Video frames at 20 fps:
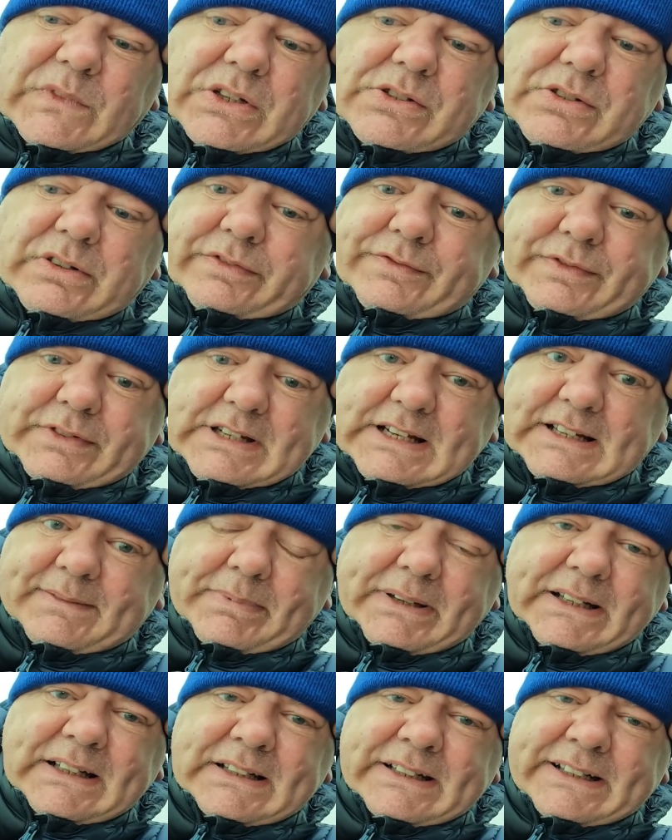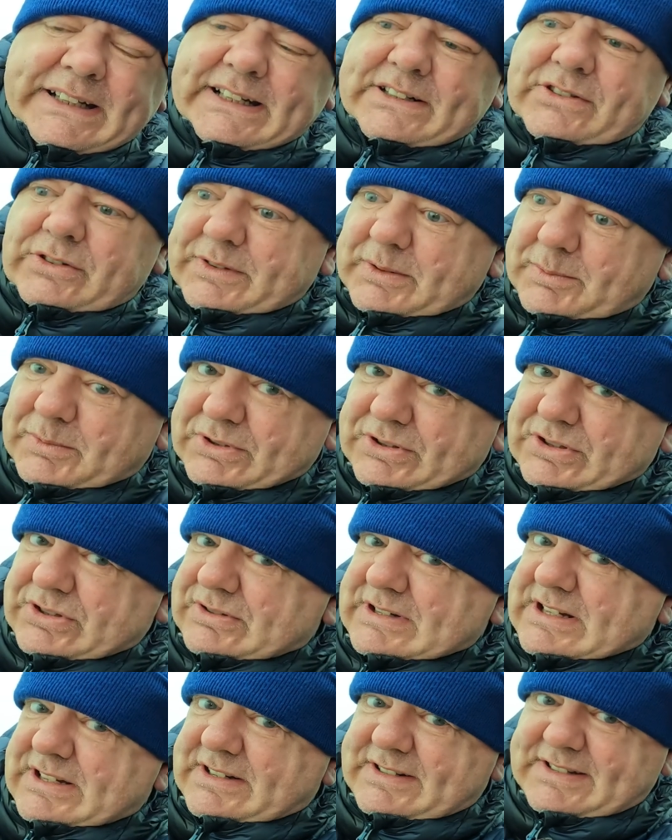So I've been laid up. The most
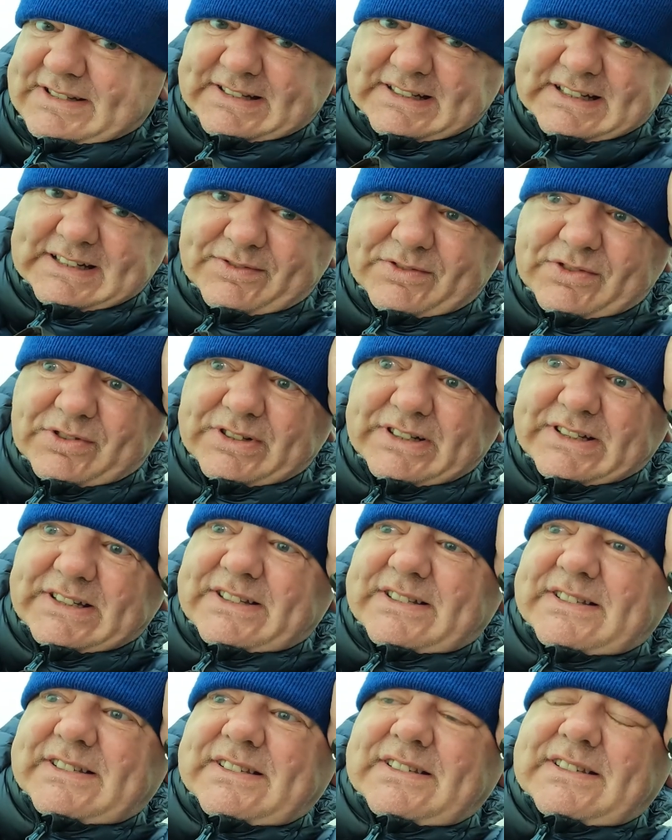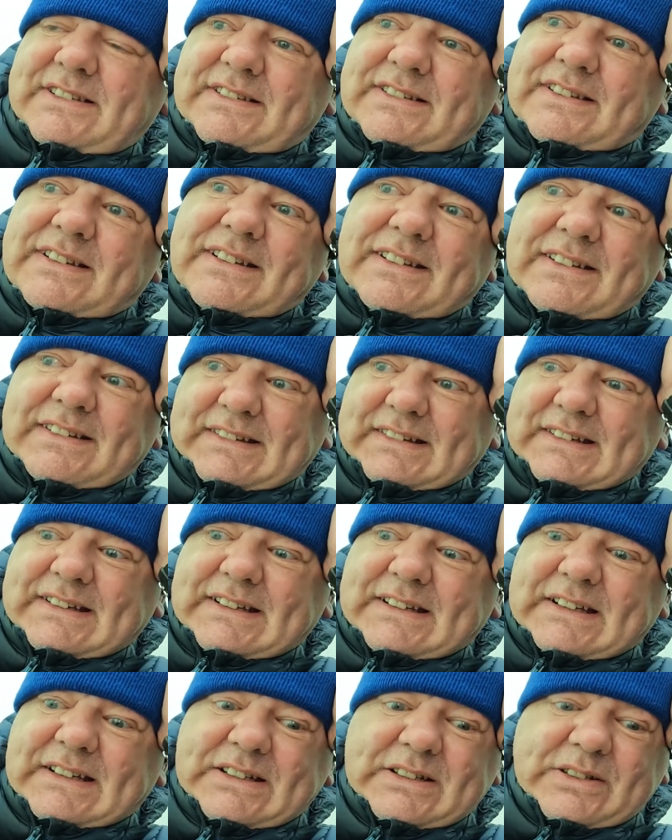strenuous thing I've done is
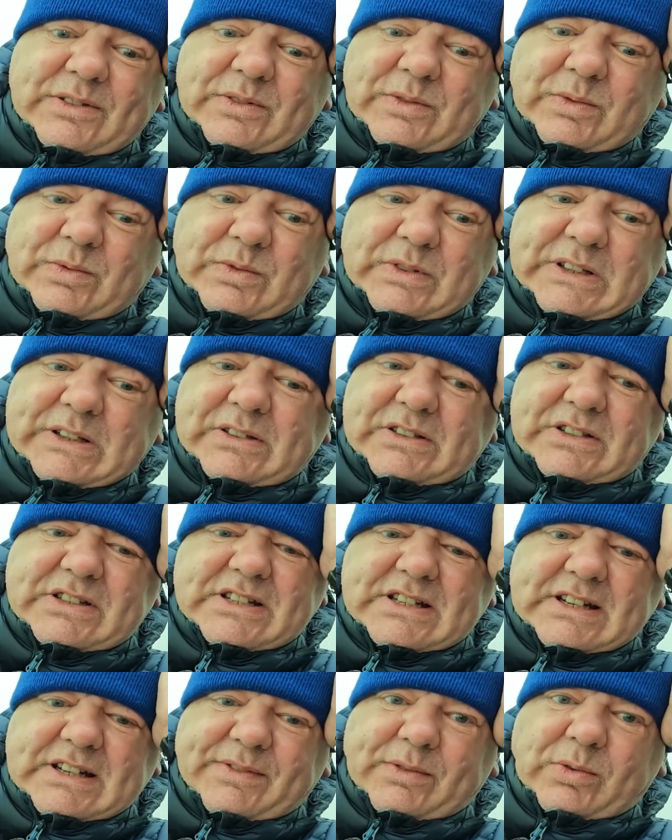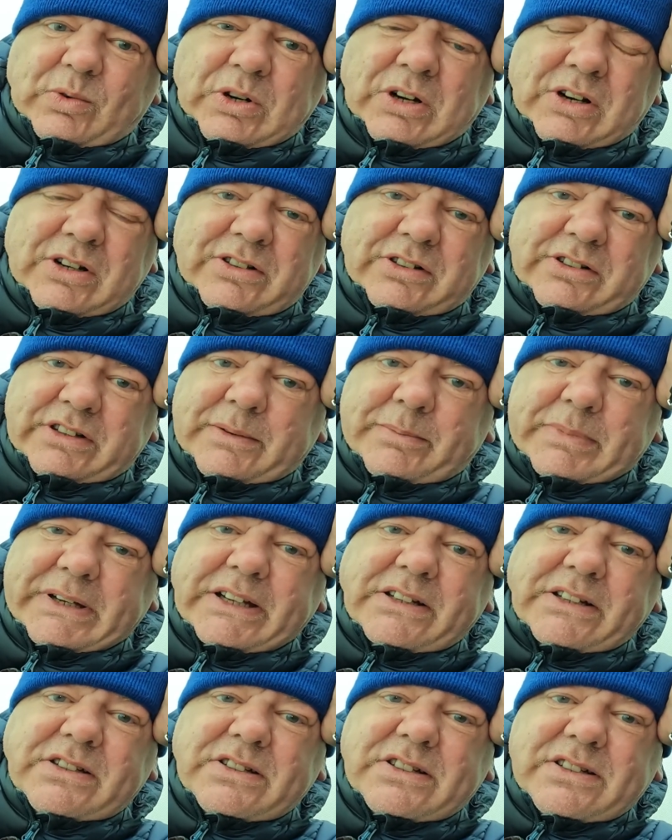just have a walk along the
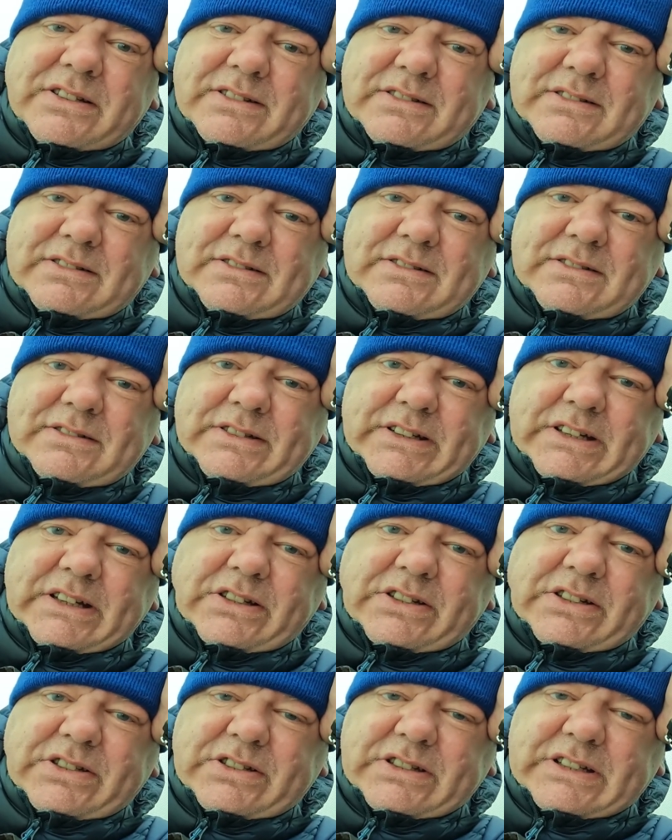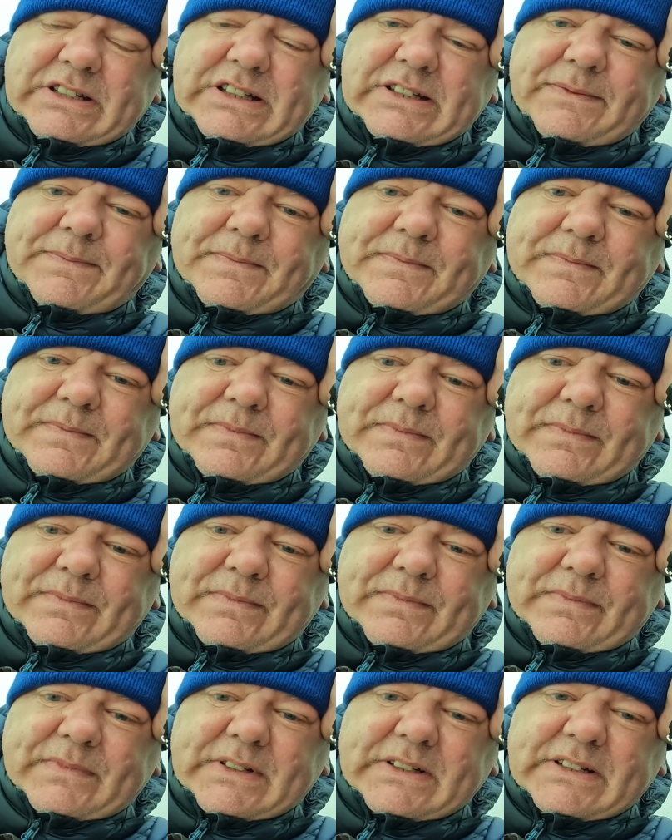beach each day
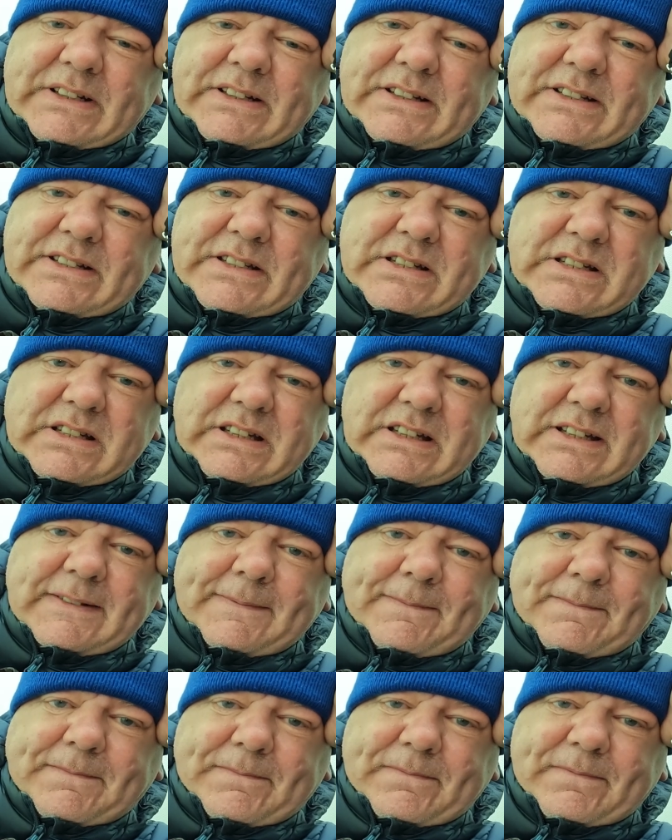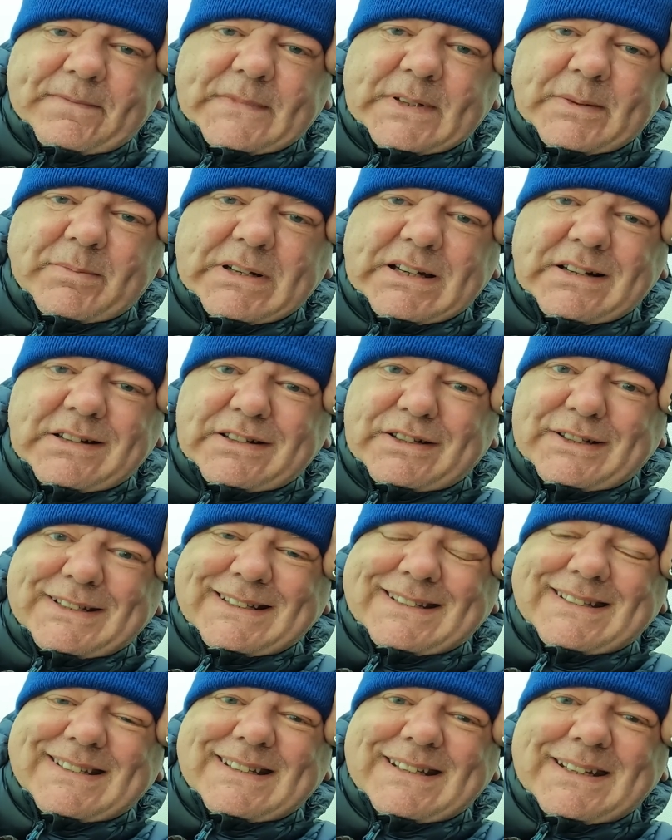and in the sea, paddling
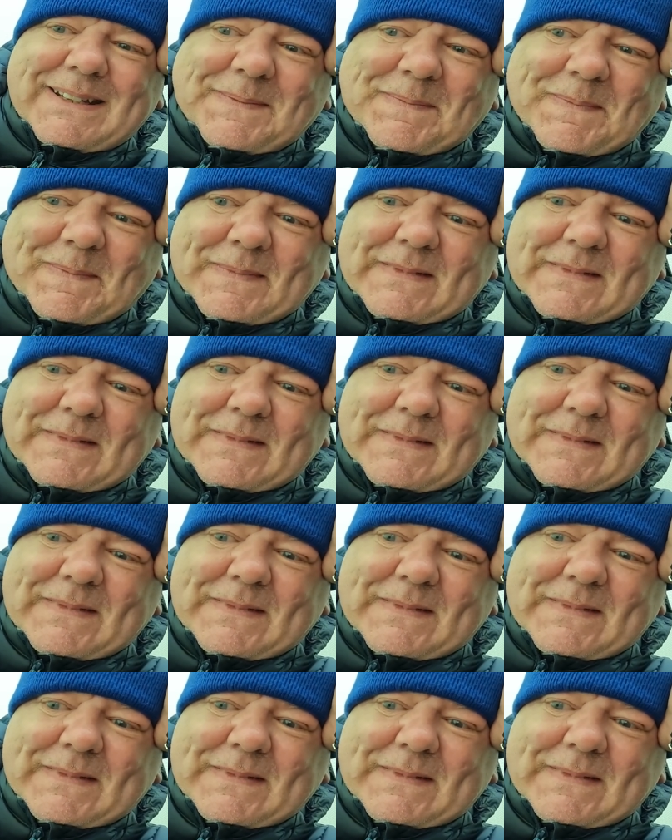the sea.